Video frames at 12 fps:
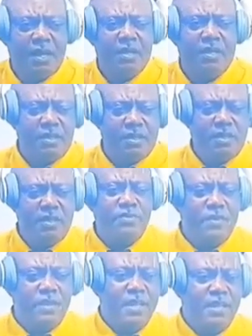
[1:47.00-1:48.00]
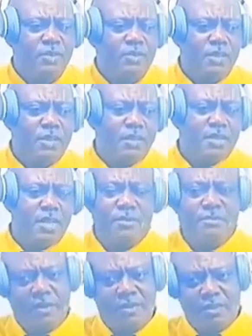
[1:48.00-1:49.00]
And if you like, you can
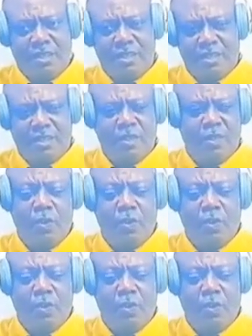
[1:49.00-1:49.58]
start with minus 8